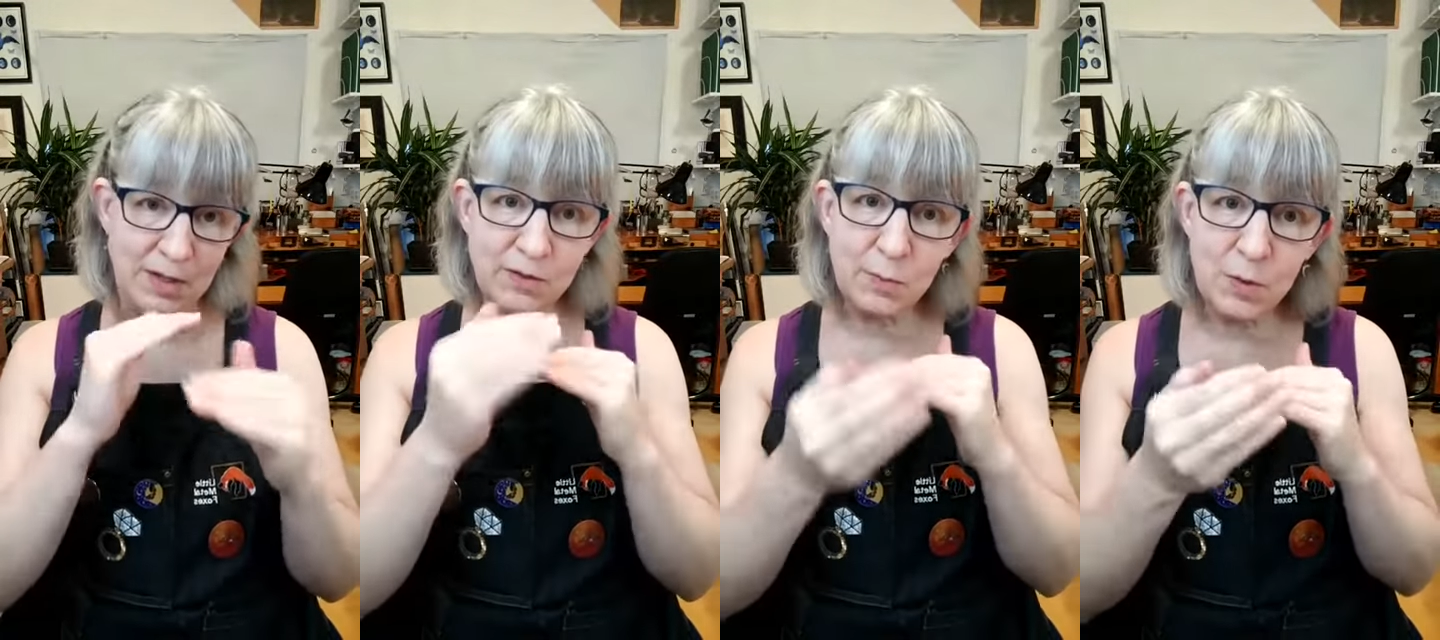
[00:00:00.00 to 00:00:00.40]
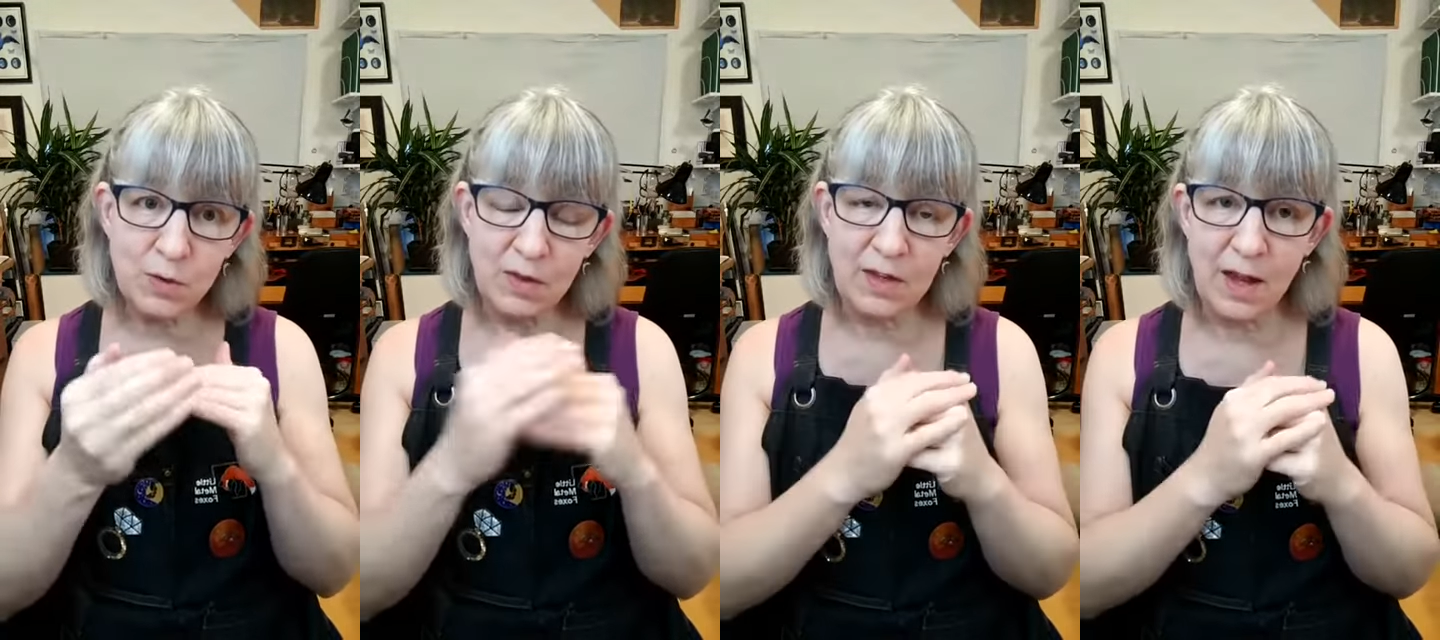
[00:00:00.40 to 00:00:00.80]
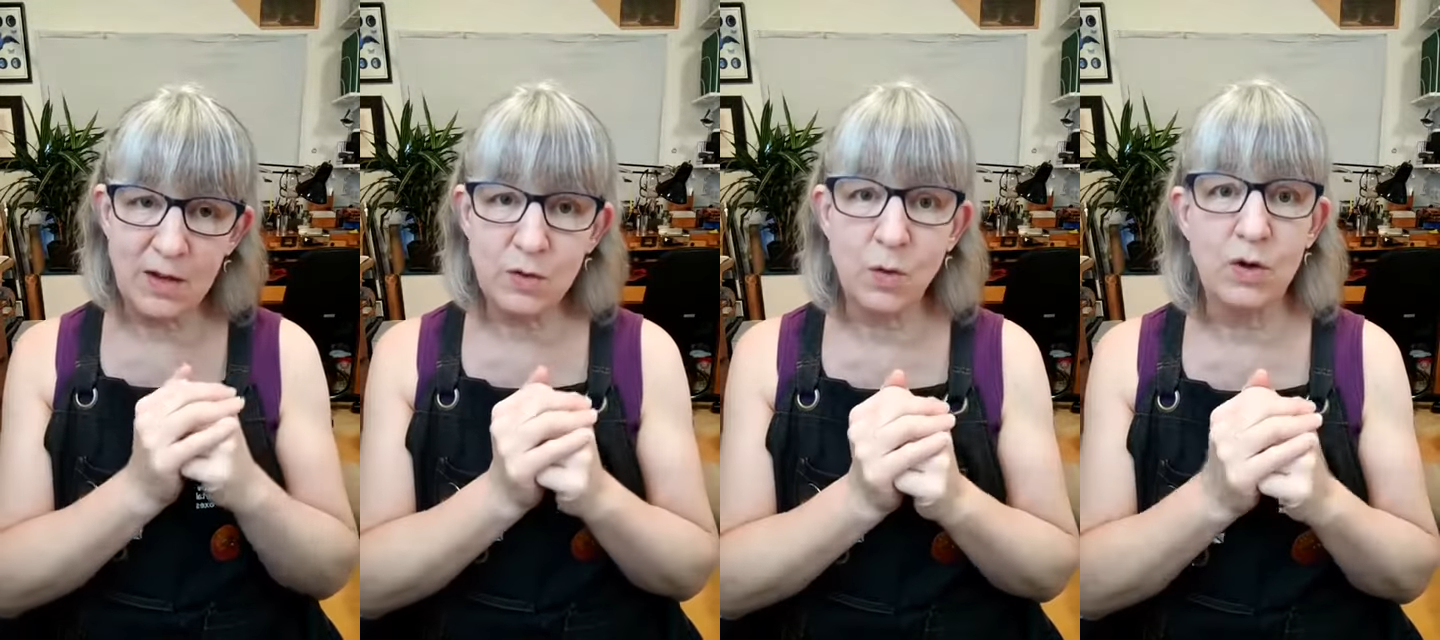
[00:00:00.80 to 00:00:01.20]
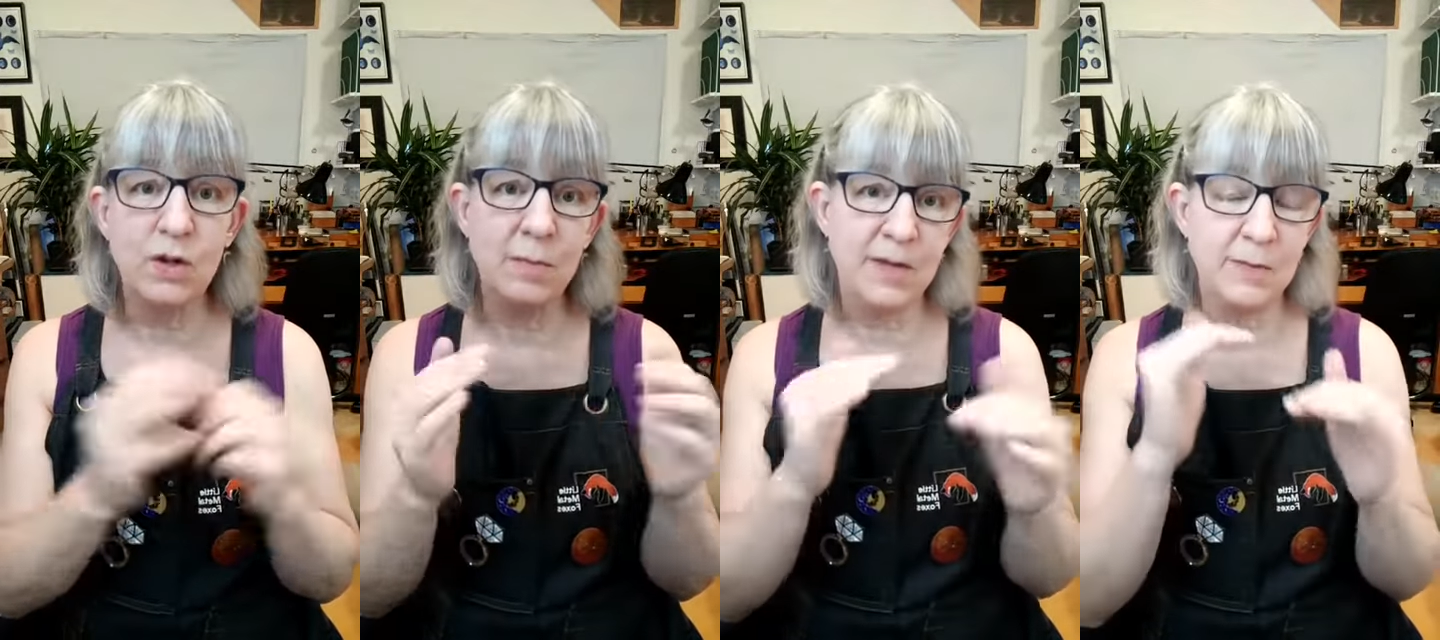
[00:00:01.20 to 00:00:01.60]
that's smooth on the end, or you
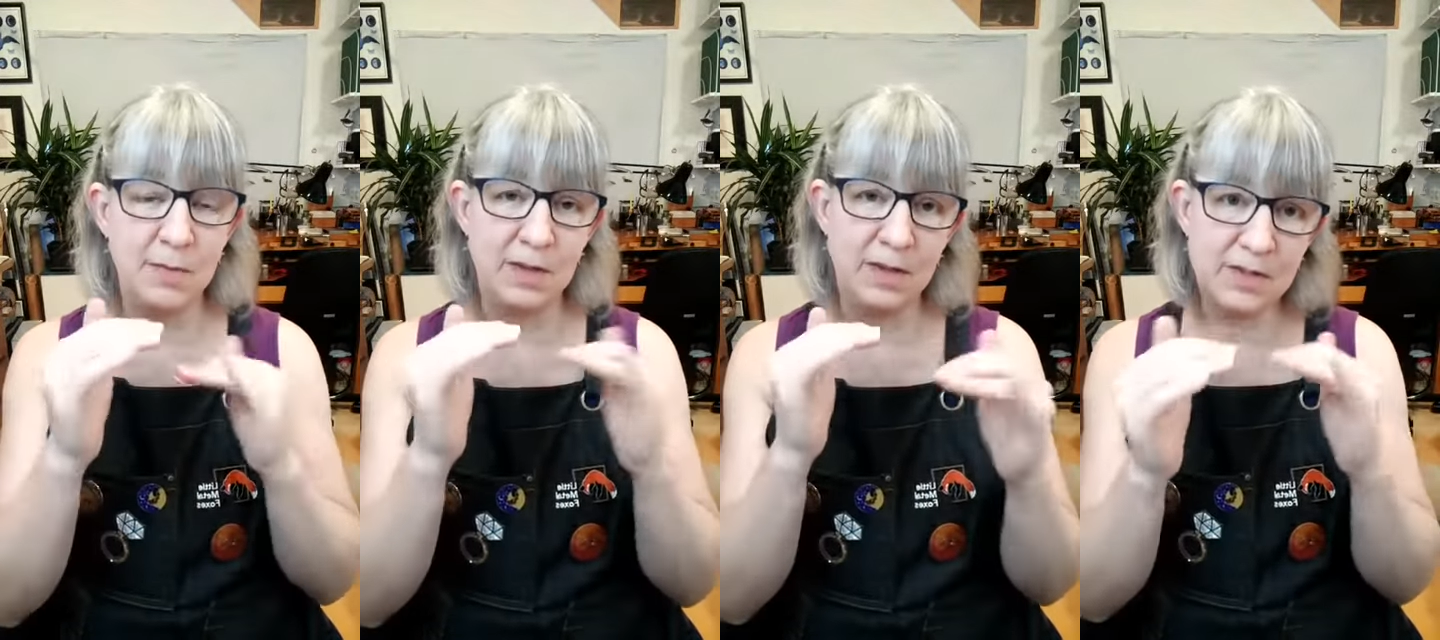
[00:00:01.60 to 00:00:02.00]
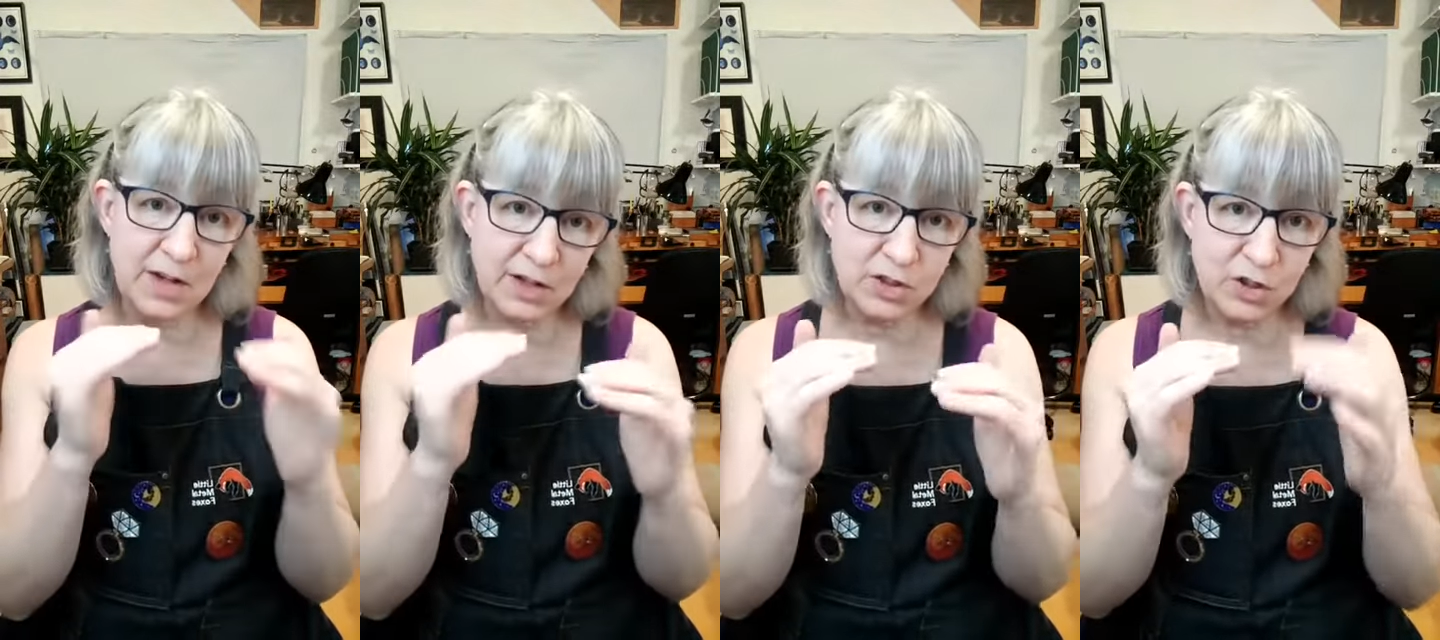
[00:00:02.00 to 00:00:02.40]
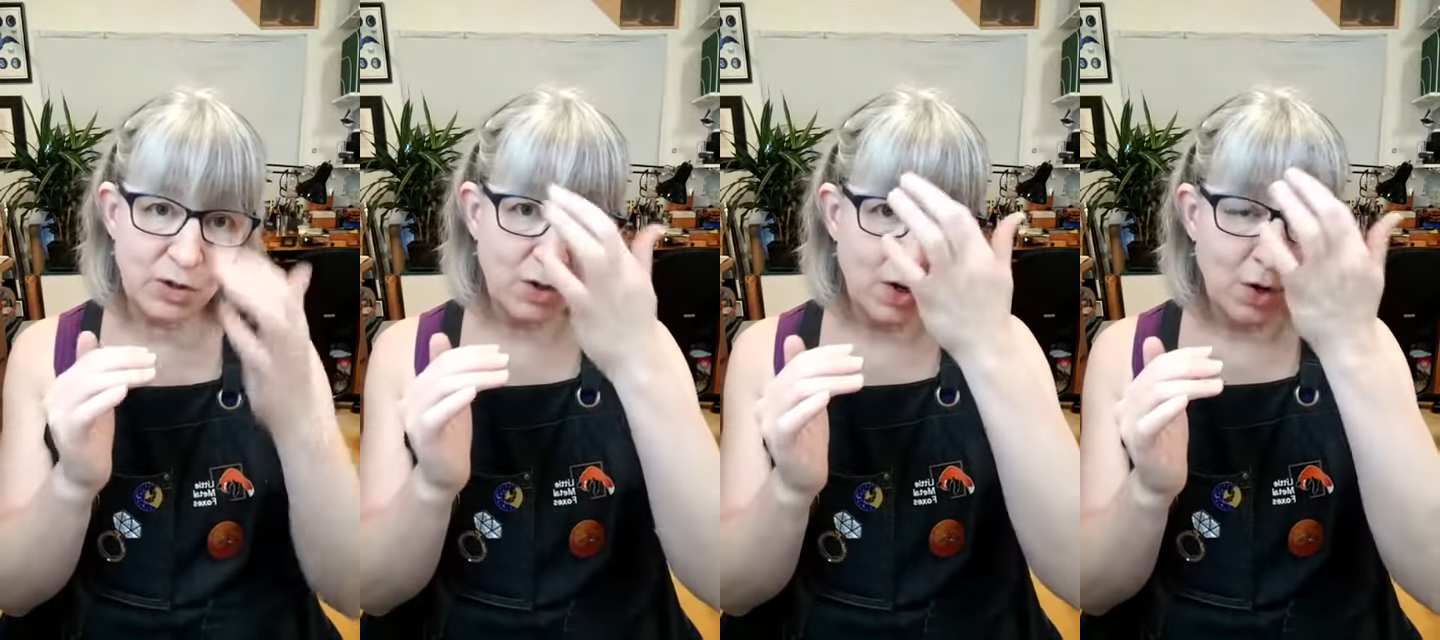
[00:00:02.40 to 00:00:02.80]
can make something that's textured,